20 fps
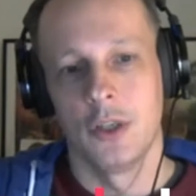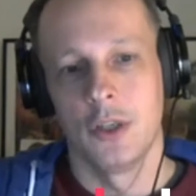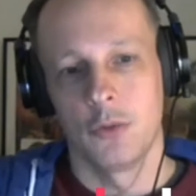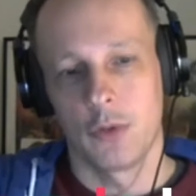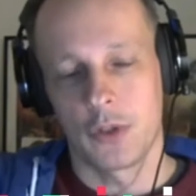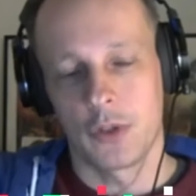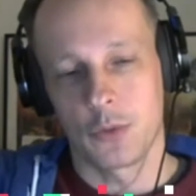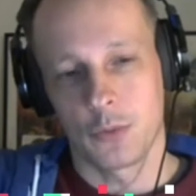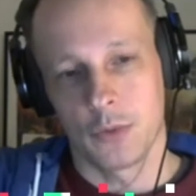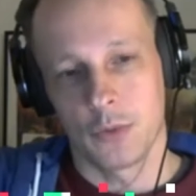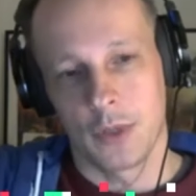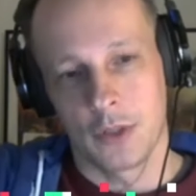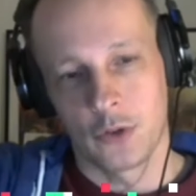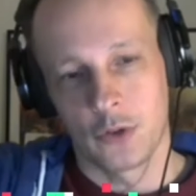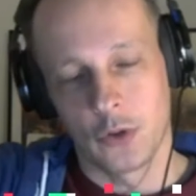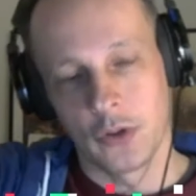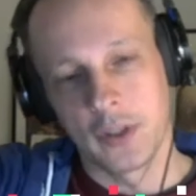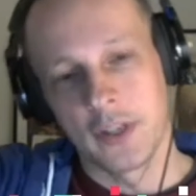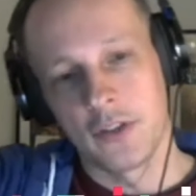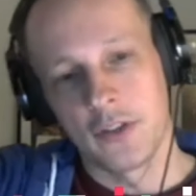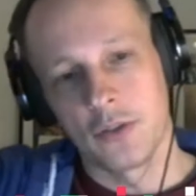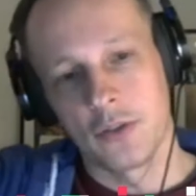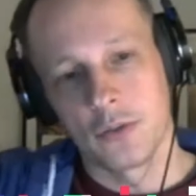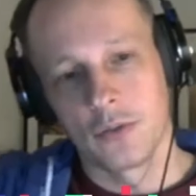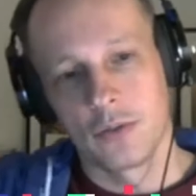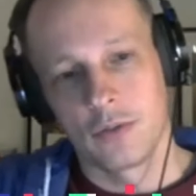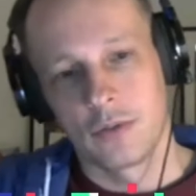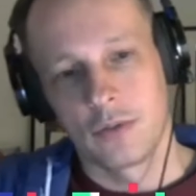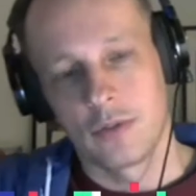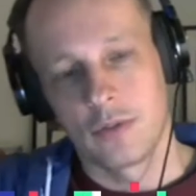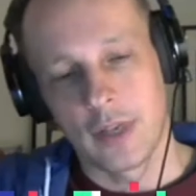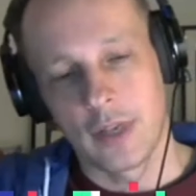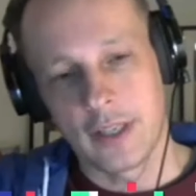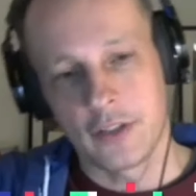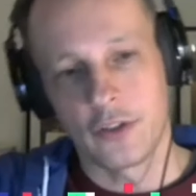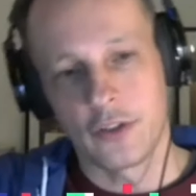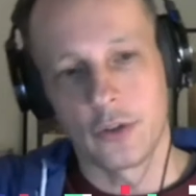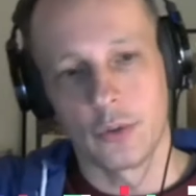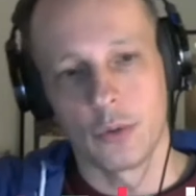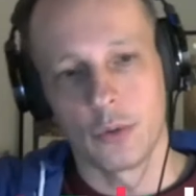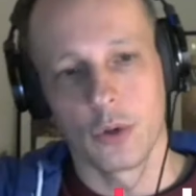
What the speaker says: which turned into Take-Two,